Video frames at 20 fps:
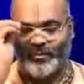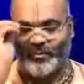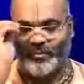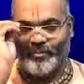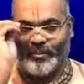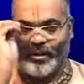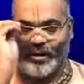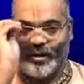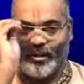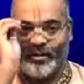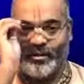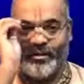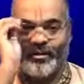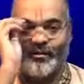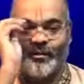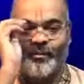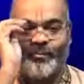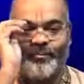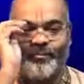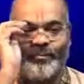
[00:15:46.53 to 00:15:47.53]
But
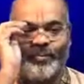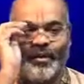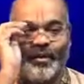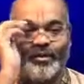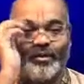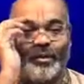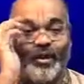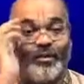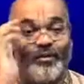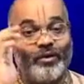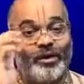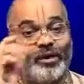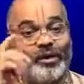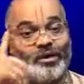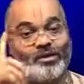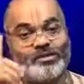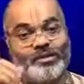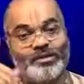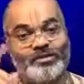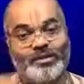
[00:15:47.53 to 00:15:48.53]
tava
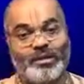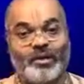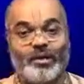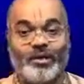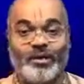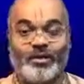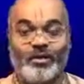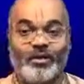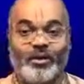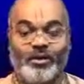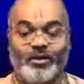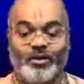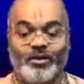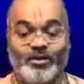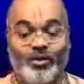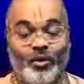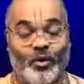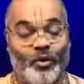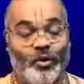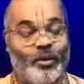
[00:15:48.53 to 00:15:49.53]
nijajan
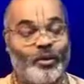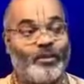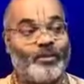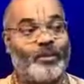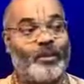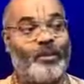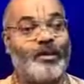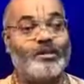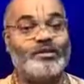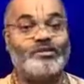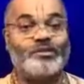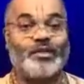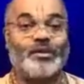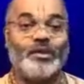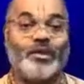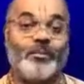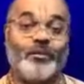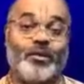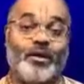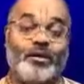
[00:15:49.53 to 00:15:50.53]
kona
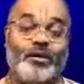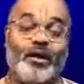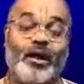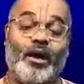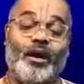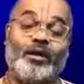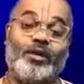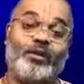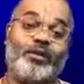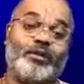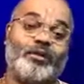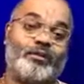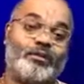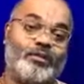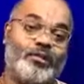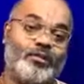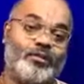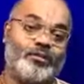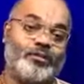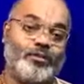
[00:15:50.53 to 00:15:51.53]
mahajane pathaiya
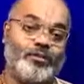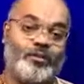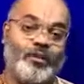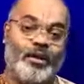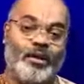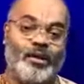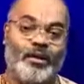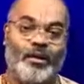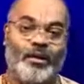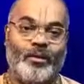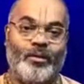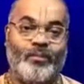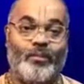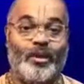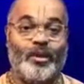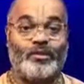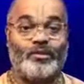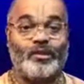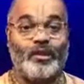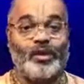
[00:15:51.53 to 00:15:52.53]
dile tumi.
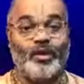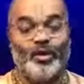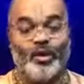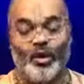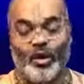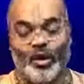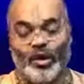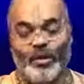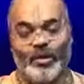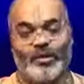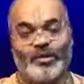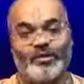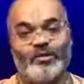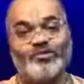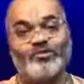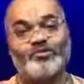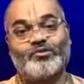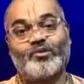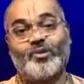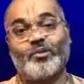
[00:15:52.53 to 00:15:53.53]
But the Lord
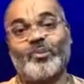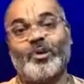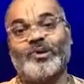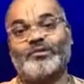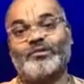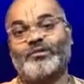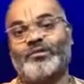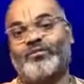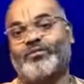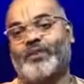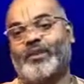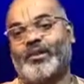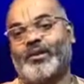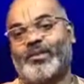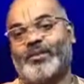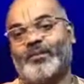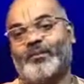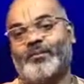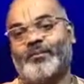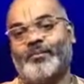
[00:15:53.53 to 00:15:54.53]
is so merciful.
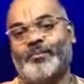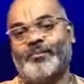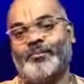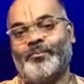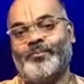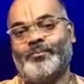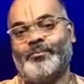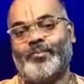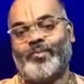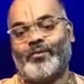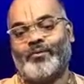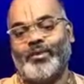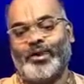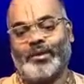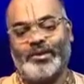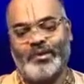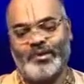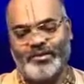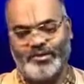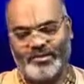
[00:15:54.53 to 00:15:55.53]
When
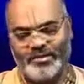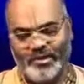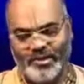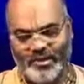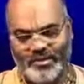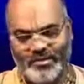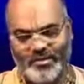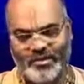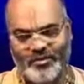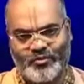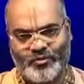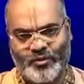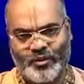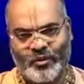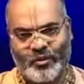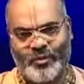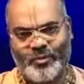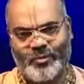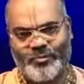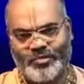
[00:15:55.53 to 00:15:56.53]
He sees His
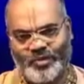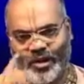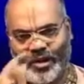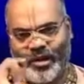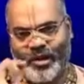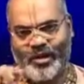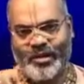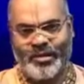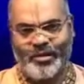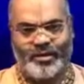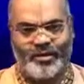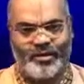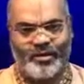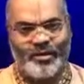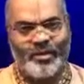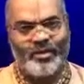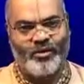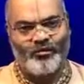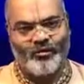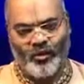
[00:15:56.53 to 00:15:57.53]
own children
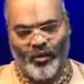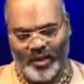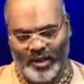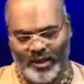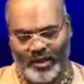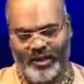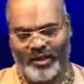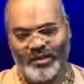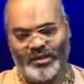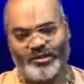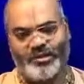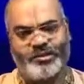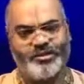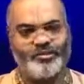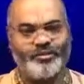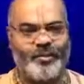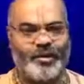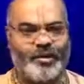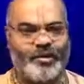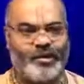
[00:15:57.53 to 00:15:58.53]
falling in
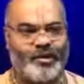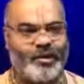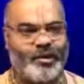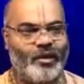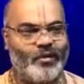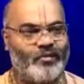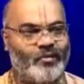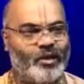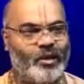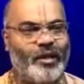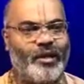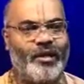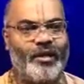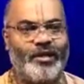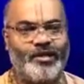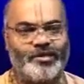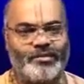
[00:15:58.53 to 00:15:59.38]
this material world and